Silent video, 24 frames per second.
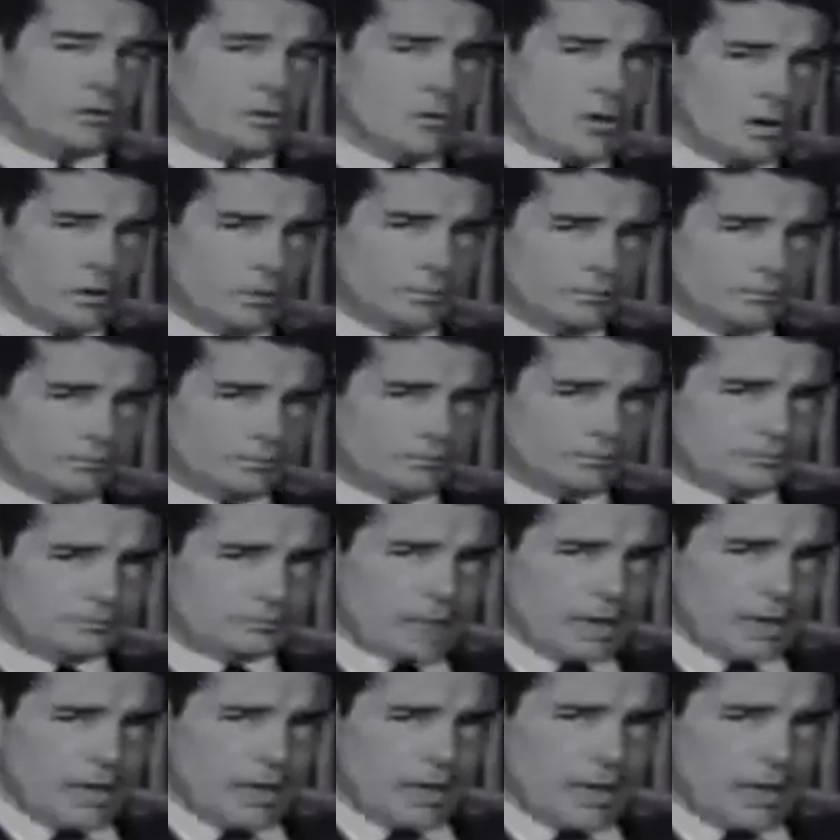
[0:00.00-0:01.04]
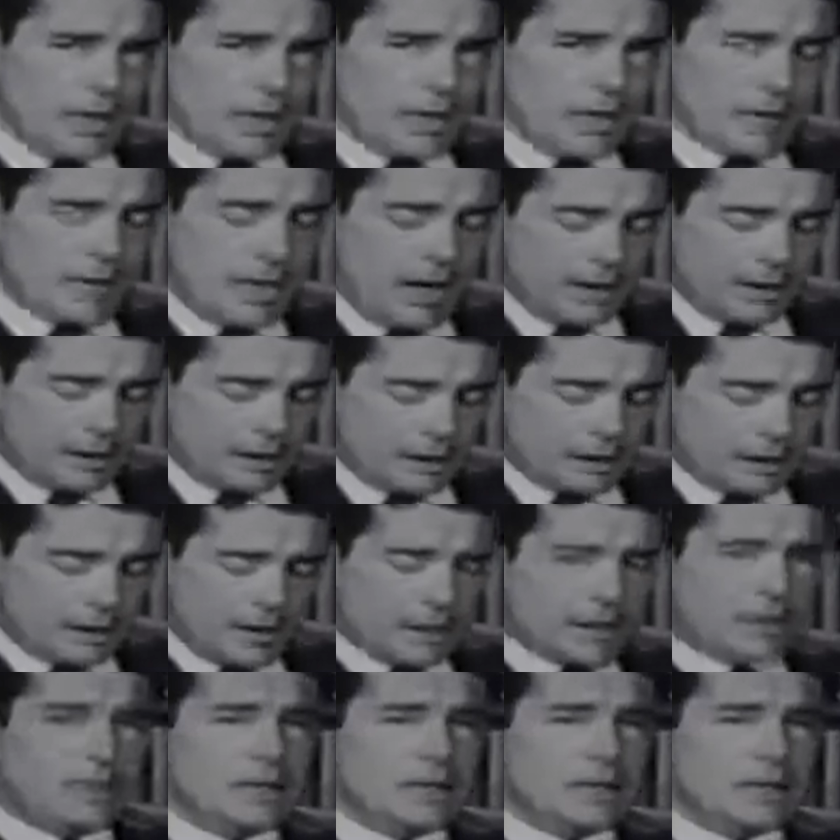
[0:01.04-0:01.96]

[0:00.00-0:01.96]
Quote, "In America,